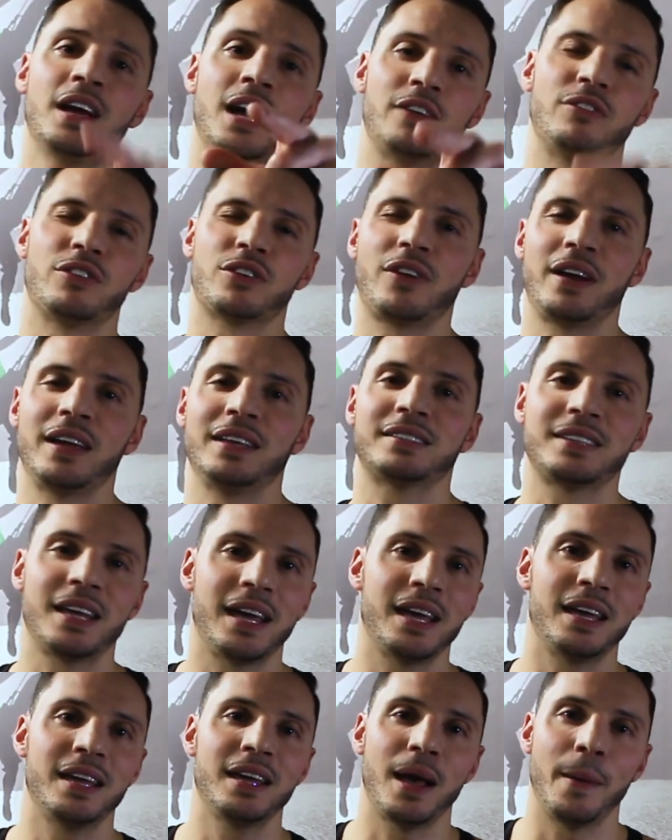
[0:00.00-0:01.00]
Have a great
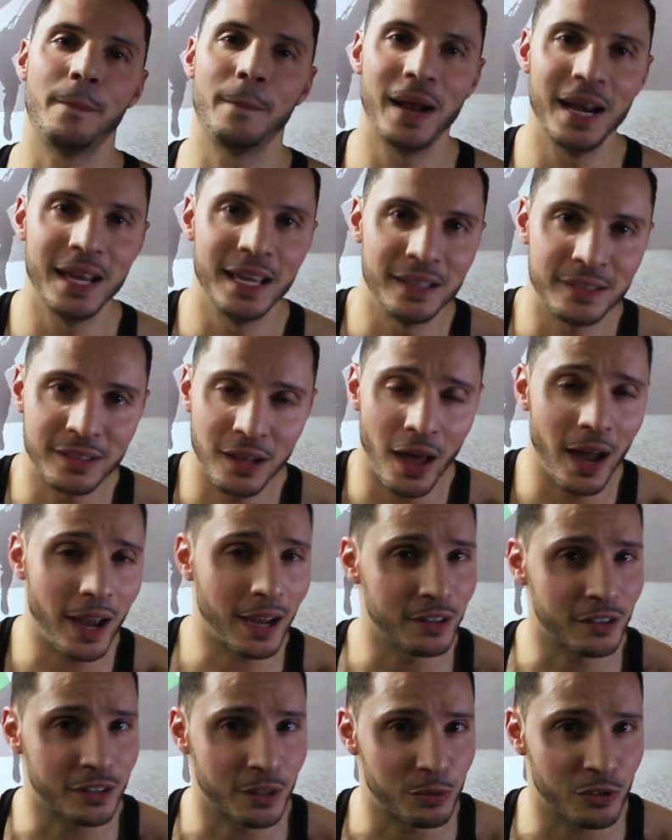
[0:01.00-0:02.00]
day, and please
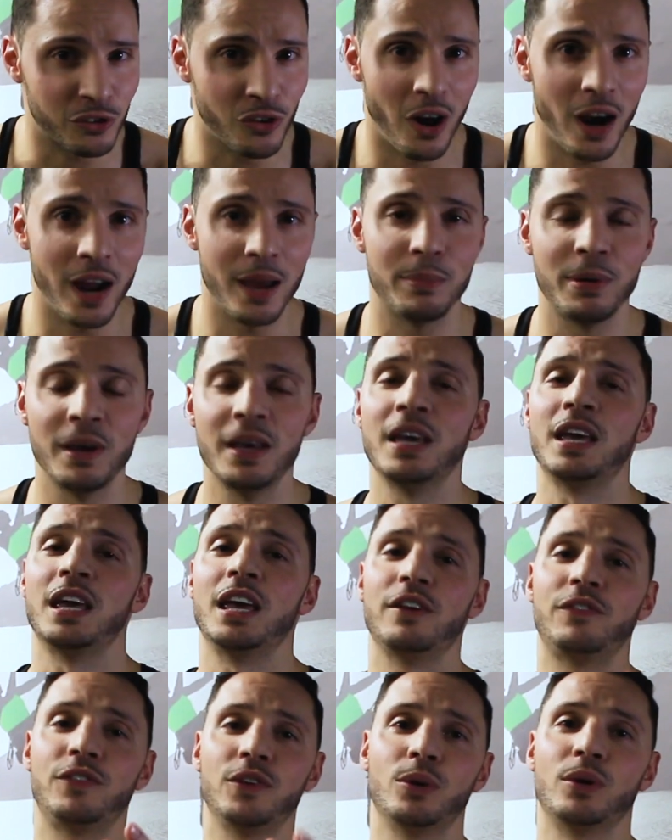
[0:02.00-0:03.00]
like and subscribe
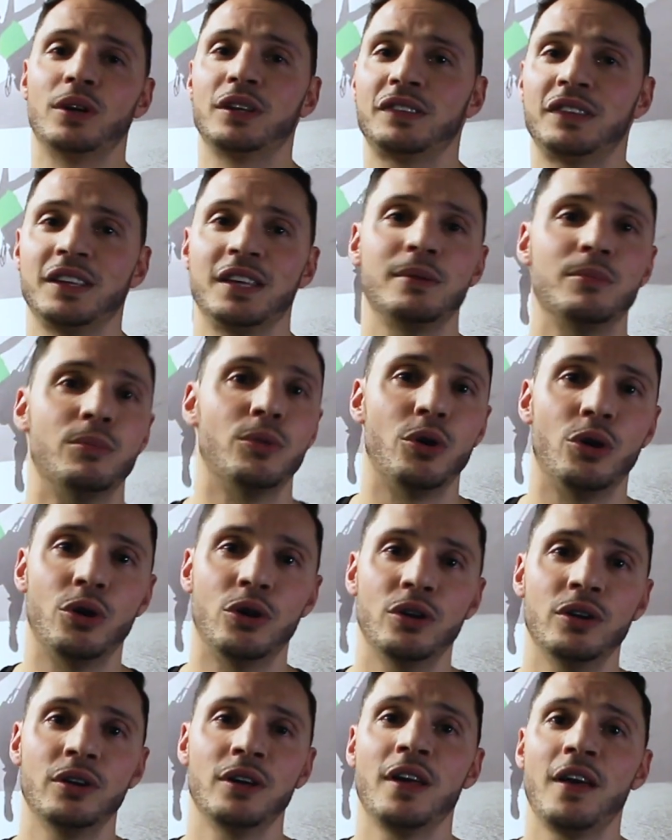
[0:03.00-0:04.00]
if you want to see more